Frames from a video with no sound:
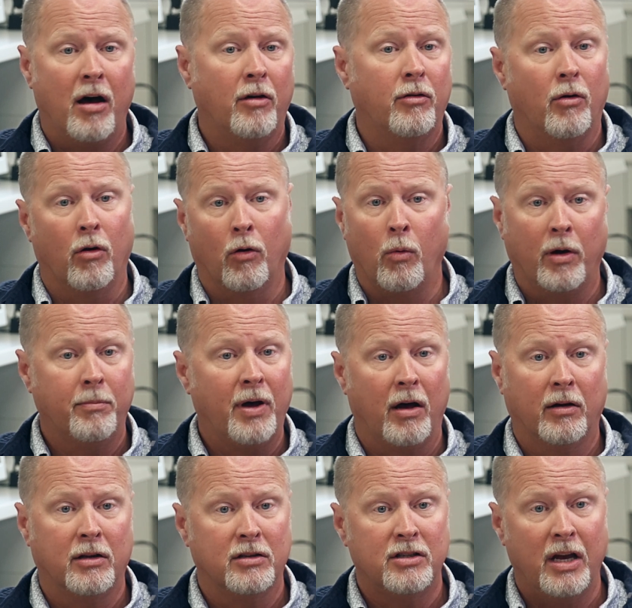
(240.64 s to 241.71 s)
pound or a one
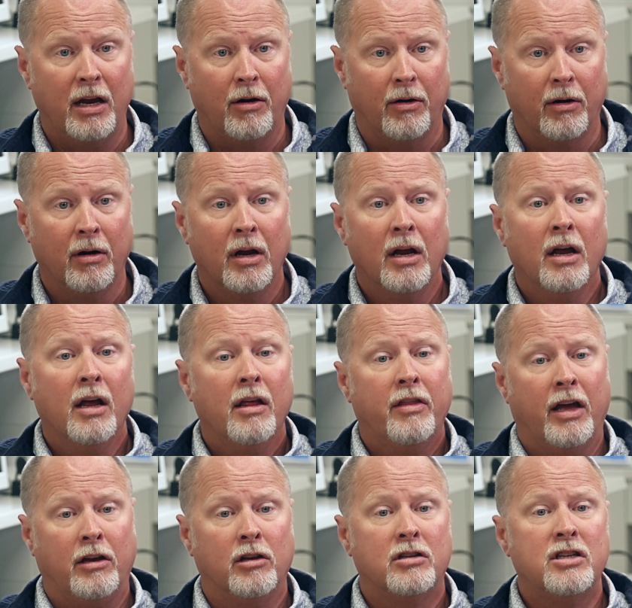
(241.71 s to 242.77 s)
pound container,
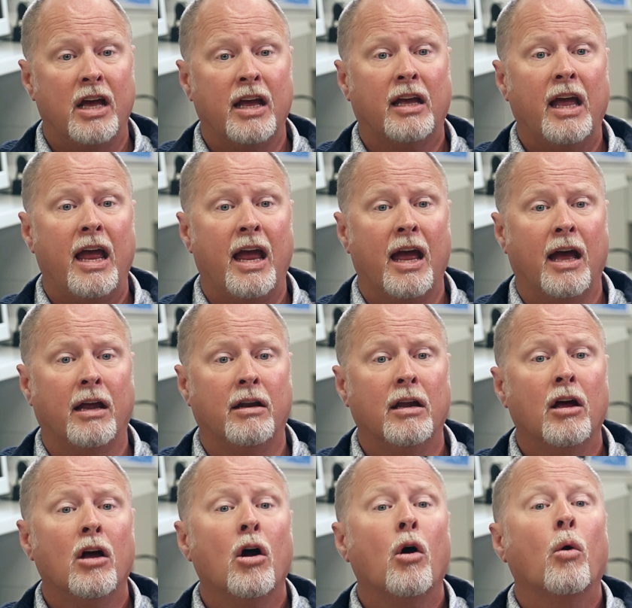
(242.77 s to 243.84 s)
that you take and
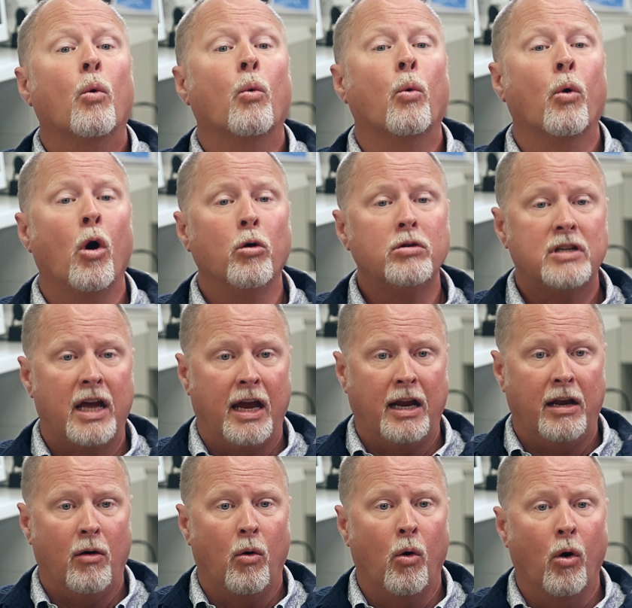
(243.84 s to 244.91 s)

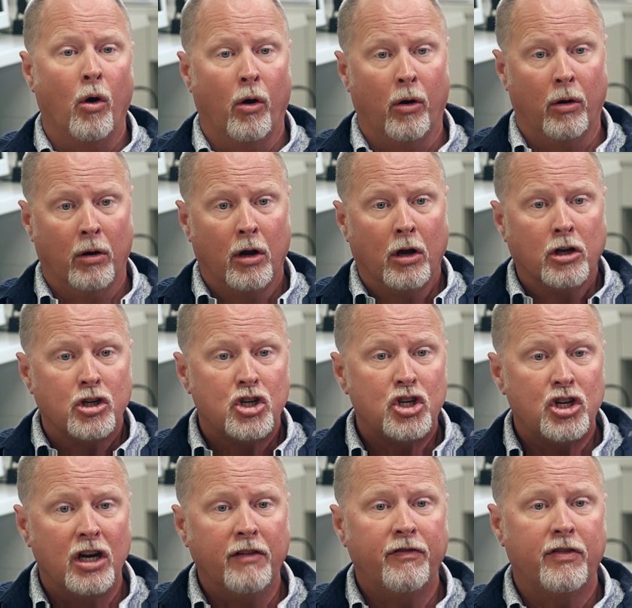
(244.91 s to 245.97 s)
rotate or
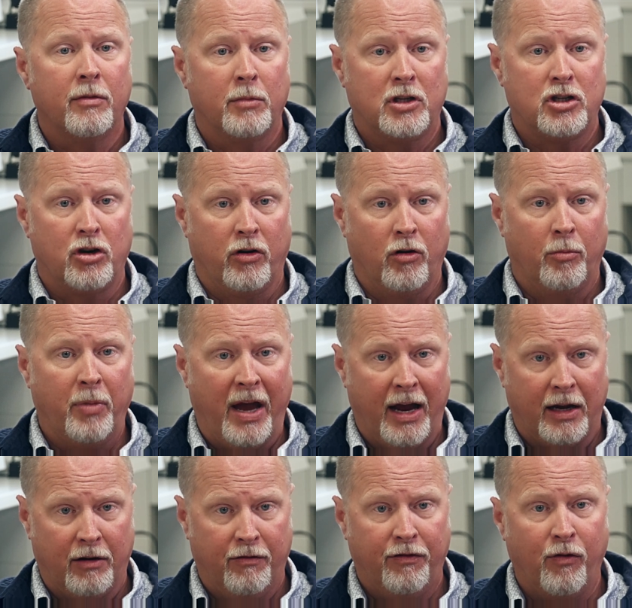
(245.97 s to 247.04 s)
shift the material
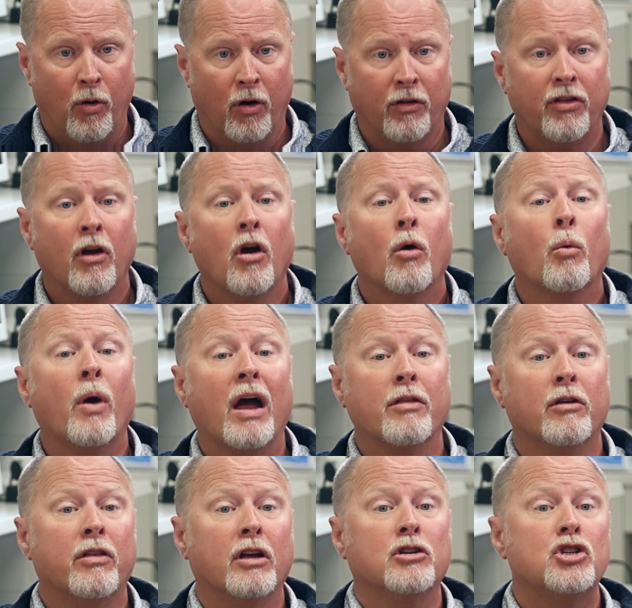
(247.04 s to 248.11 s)
back and forth
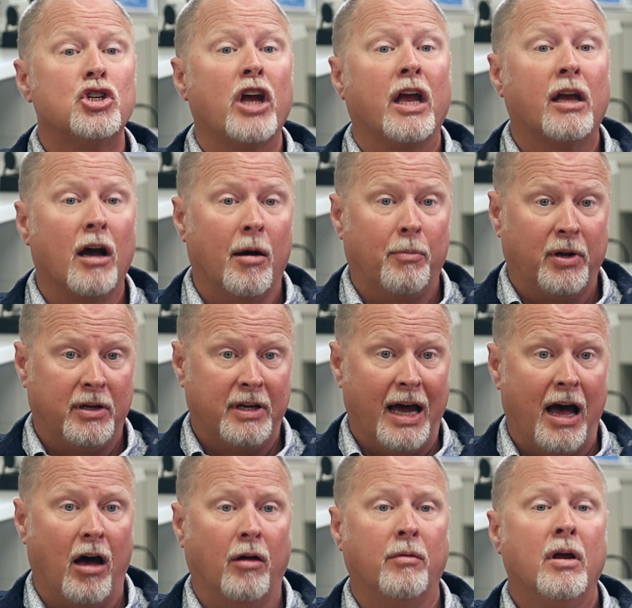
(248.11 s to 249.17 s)
rather than shake up and
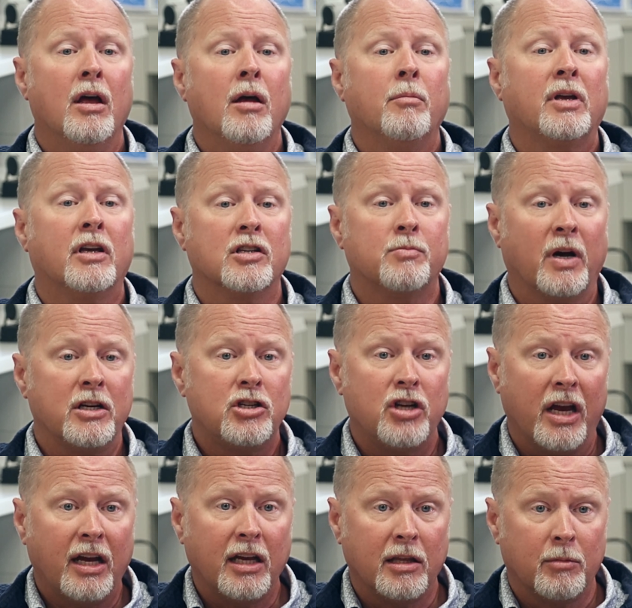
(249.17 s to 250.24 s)
down. Because by
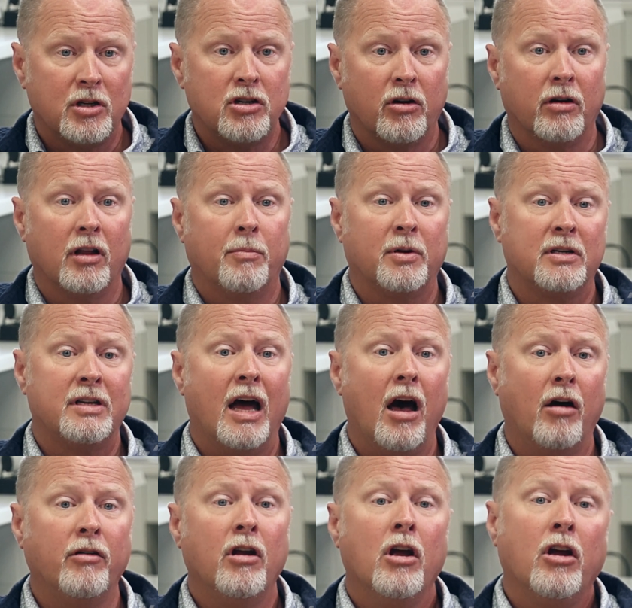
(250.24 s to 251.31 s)
shaking the material up and
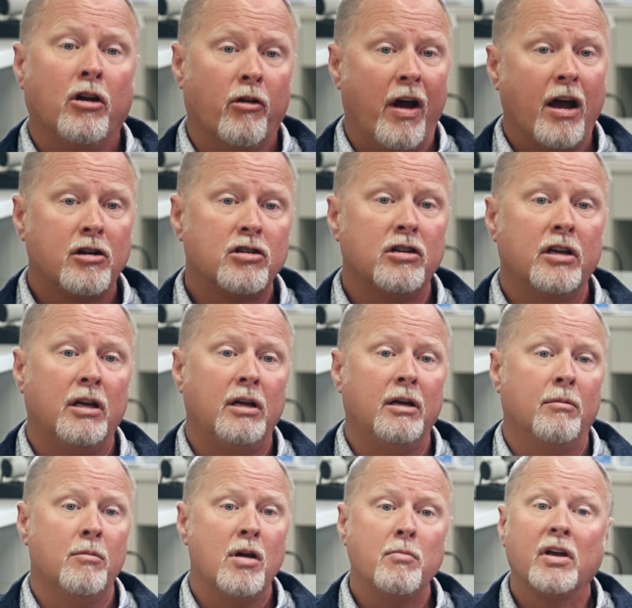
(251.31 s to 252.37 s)
down, you're
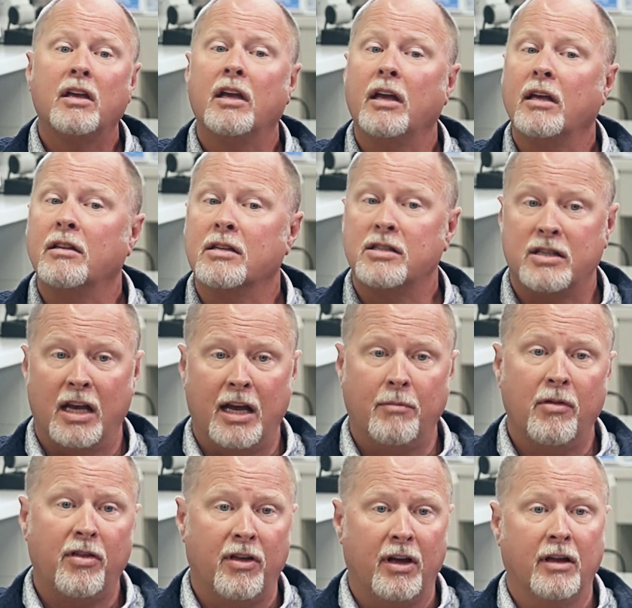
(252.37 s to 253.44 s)
actually mimicking the
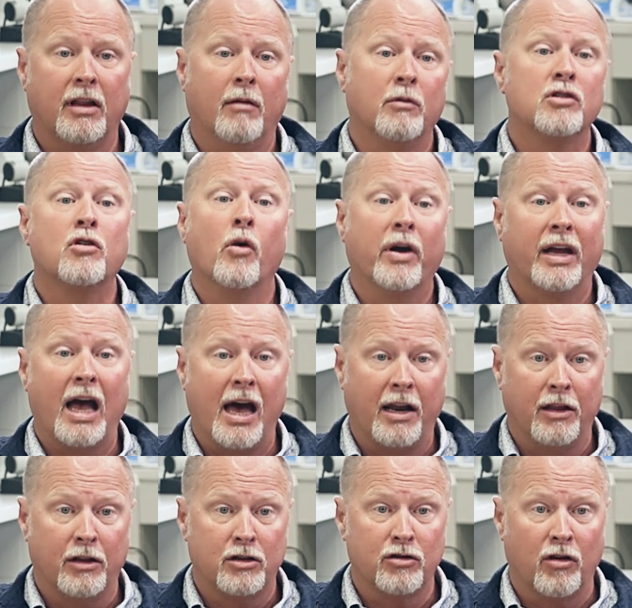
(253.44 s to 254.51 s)
same thing that was going
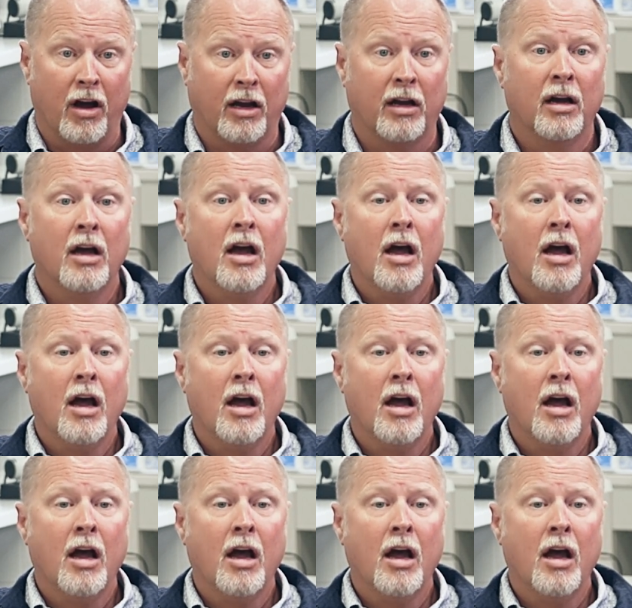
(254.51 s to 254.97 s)
on in the truck.